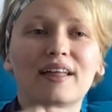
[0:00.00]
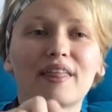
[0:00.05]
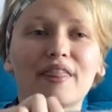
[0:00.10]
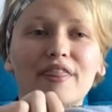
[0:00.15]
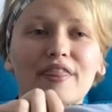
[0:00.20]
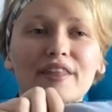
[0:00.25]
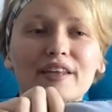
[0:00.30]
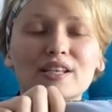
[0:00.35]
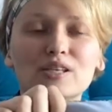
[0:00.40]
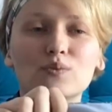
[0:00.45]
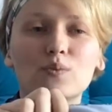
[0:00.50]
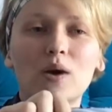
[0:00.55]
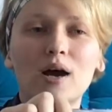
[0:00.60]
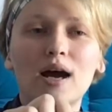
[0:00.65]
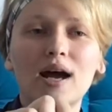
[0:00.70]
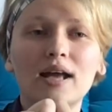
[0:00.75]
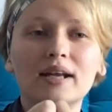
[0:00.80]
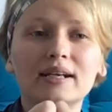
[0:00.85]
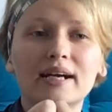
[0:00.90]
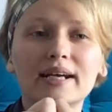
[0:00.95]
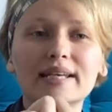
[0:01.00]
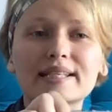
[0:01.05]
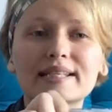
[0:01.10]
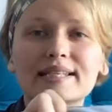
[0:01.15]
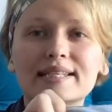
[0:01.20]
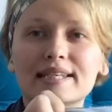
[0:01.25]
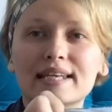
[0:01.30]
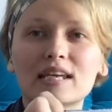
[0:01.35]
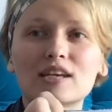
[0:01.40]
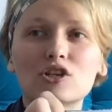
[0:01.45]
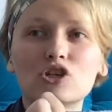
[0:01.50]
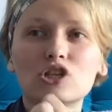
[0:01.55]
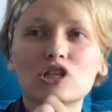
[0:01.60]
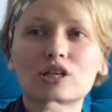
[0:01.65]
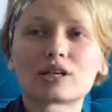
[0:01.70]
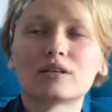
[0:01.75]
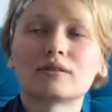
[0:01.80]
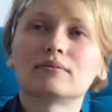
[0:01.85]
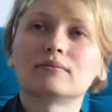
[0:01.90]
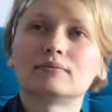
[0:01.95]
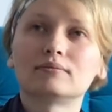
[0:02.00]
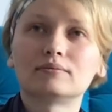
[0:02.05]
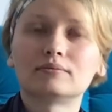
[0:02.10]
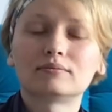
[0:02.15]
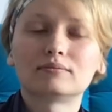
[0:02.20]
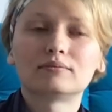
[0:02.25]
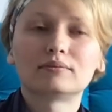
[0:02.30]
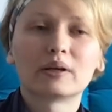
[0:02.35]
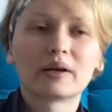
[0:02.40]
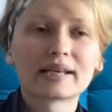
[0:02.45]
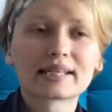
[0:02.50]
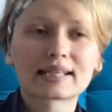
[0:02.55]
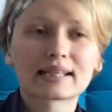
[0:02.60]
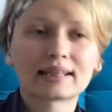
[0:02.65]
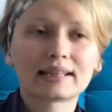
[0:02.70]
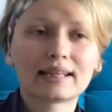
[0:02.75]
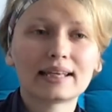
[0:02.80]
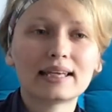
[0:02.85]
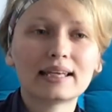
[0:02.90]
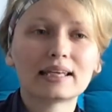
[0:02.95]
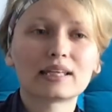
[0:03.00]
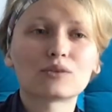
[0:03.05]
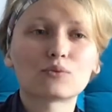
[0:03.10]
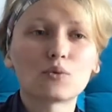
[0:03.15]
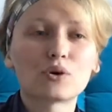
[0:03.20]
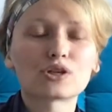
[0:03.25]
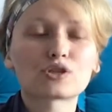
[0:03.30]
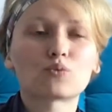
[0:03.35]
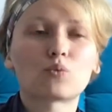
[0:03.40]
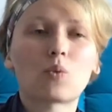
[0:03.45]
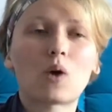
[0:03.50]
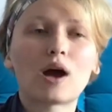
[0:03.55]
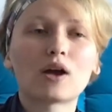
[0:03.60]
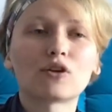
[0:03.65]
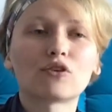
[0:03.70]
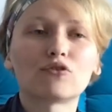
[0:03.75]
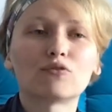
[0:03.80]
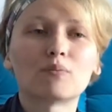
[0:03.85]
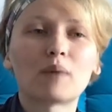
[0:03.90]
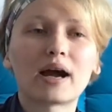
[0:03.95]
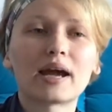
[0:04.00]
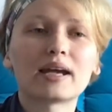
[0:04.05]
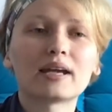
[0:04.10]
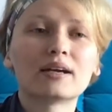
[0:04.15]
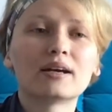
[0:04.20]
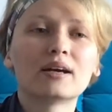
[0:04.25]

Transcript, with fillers: this one I stitched recently it was one of my